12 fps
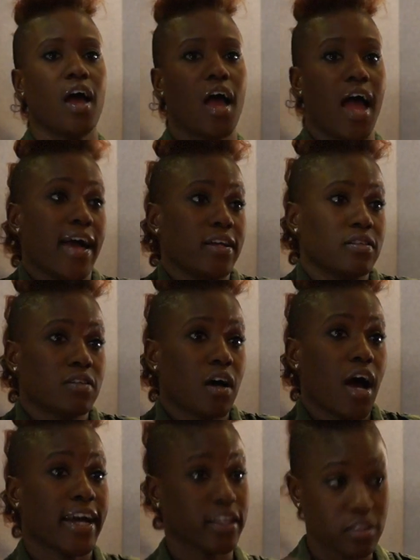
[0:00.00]
and
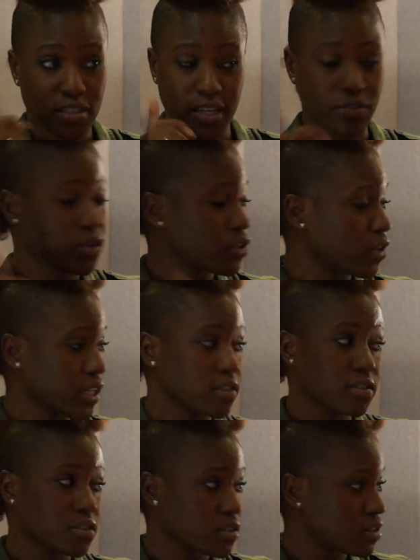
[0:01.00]
I could give you a great
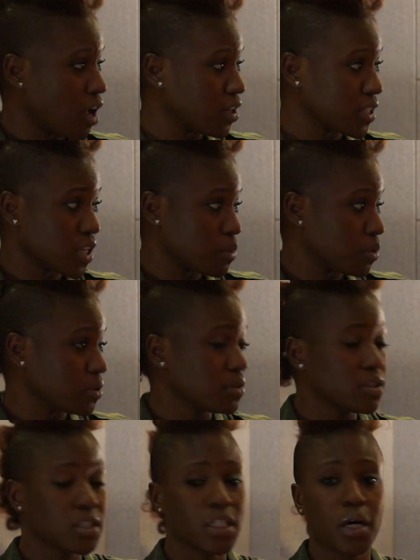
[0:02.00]
solid double.
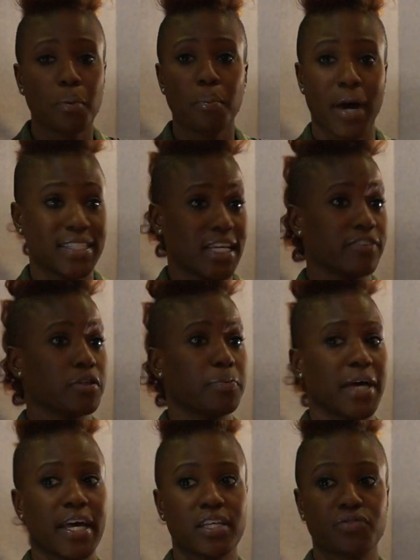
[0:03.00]
My
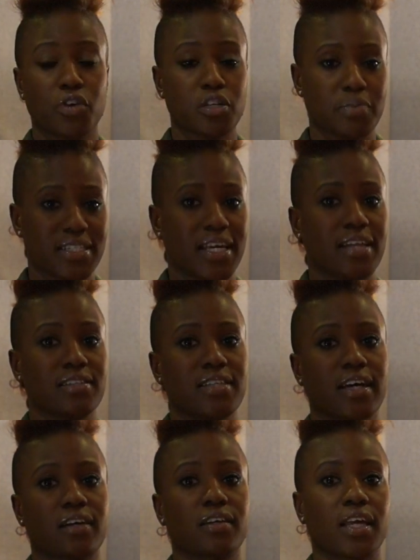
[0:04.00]
développé, as far as my dance
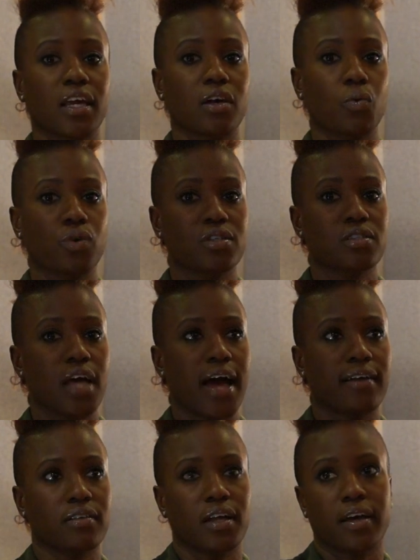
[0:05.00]
technique, was
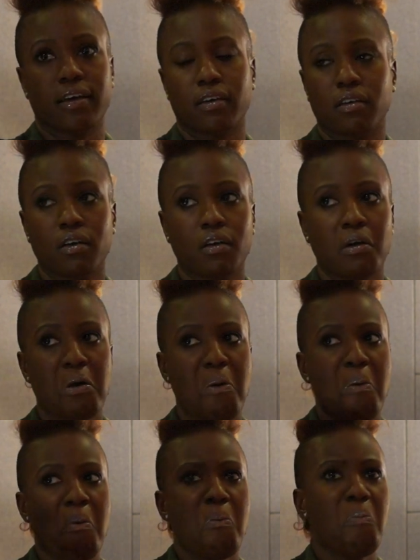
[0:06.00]
at like
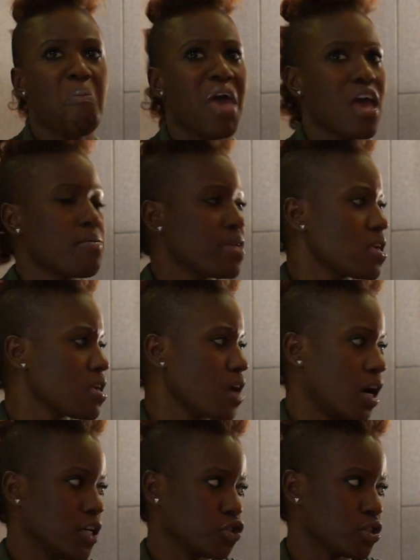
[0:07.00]
maybe a
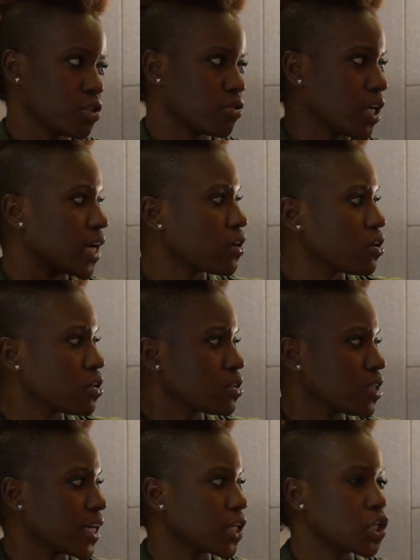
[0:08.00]
100 degree angle,
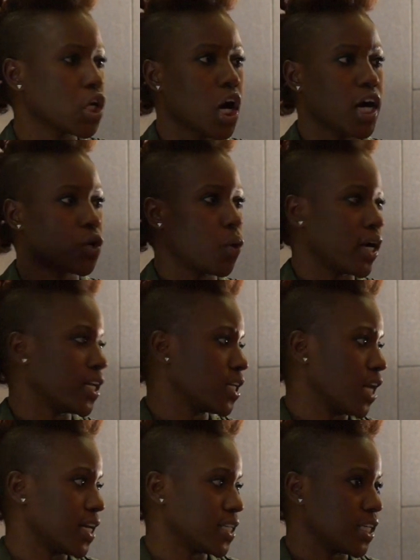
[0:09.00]
like not quite is, a
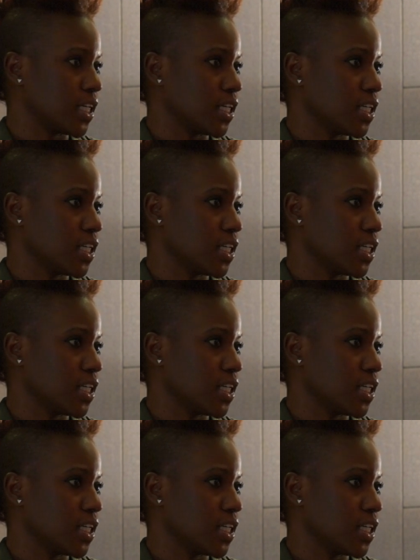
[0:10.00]
90. Is this,